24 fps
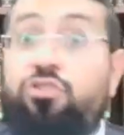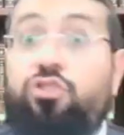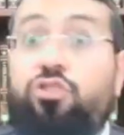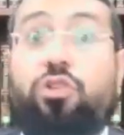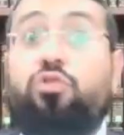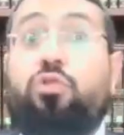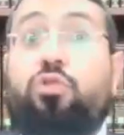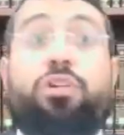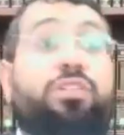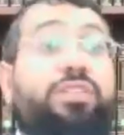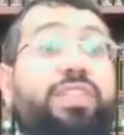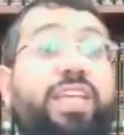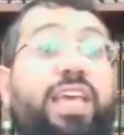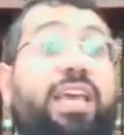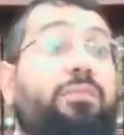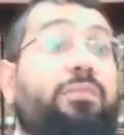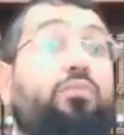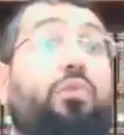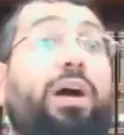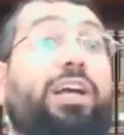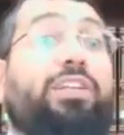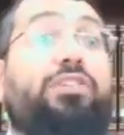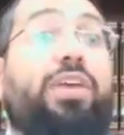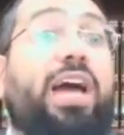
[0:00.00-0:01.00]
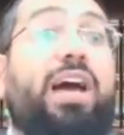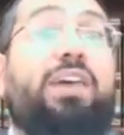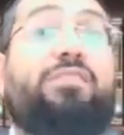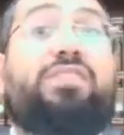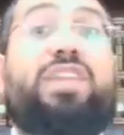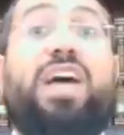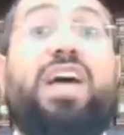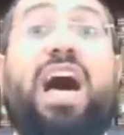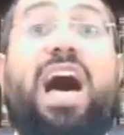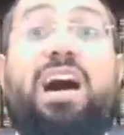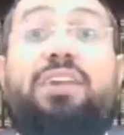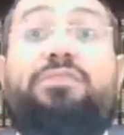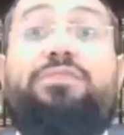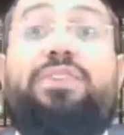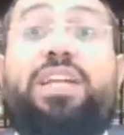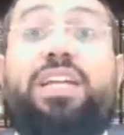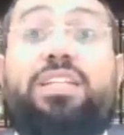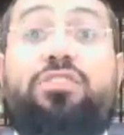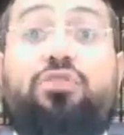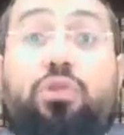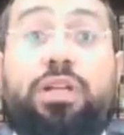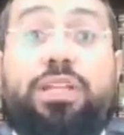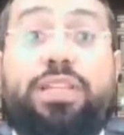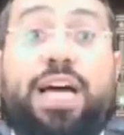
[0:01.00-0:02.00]
So according to him, why do you have the Av and a
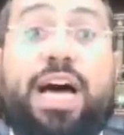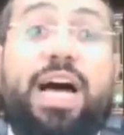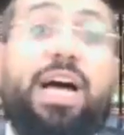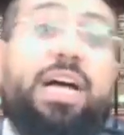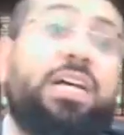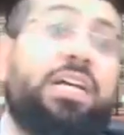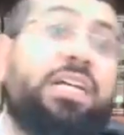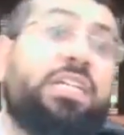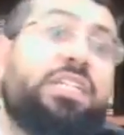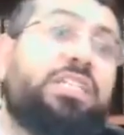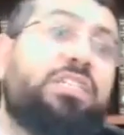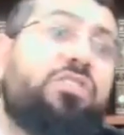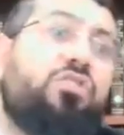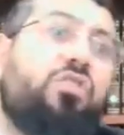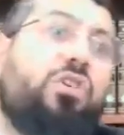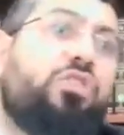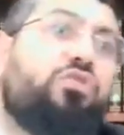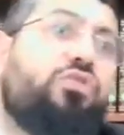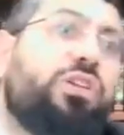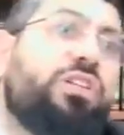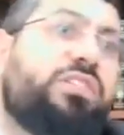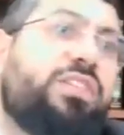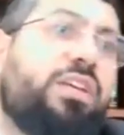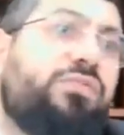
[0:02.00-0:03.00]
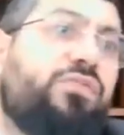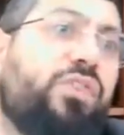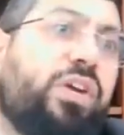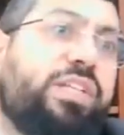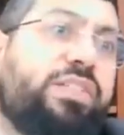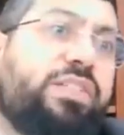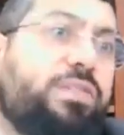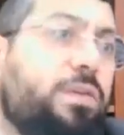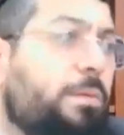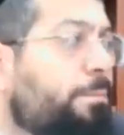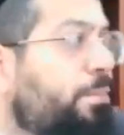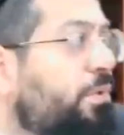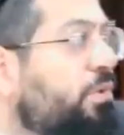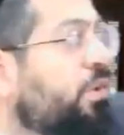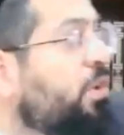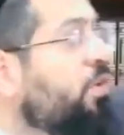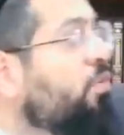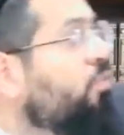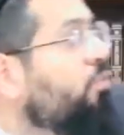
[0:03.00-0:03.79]
He said, no, according to him, very simple.